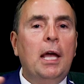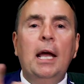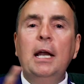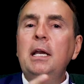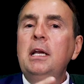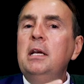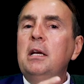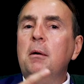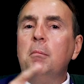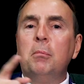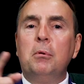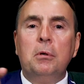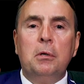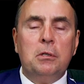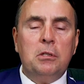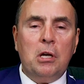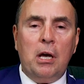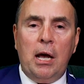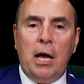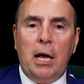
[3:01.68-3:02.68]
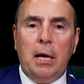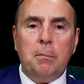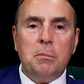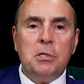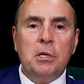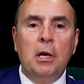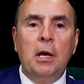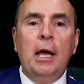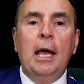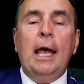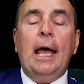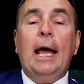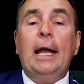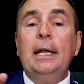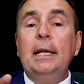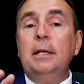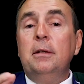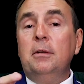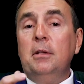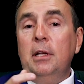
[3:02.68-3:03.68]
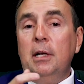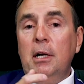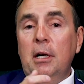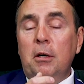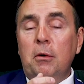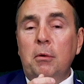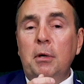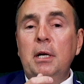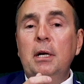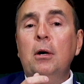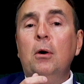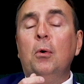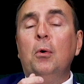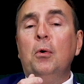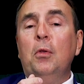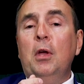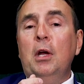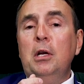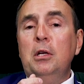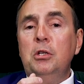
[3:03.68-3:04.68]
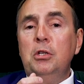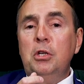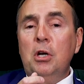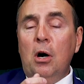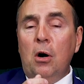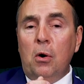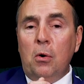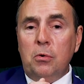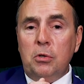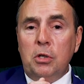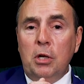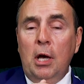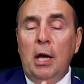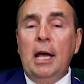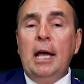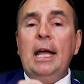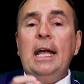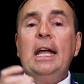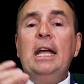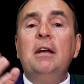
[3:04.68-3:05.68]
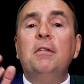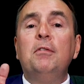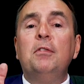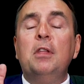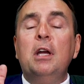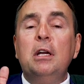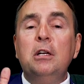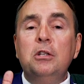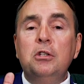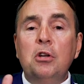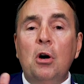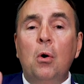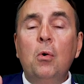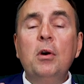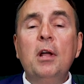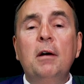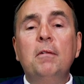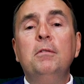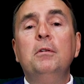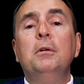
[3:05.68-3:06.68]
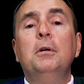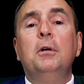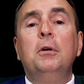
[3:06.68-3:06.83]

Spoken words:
any number of times. And either they agree or they don't. If they don't ever